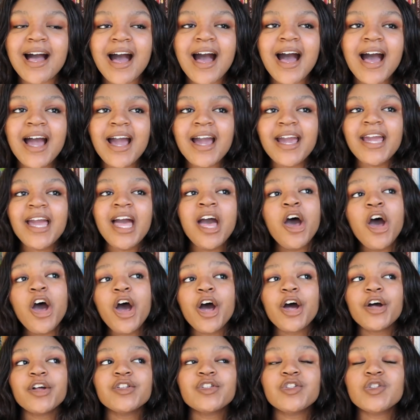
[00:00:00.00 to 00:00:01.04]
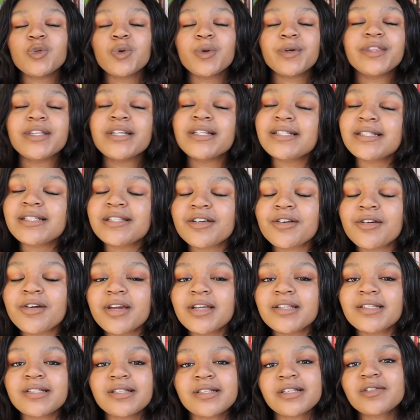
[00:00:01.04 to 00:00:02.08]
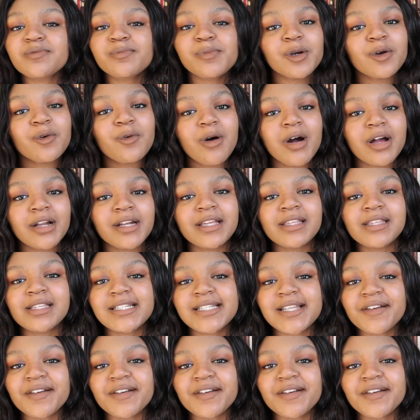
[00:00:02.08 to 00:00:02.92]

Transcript: I adore this series. This is book one in the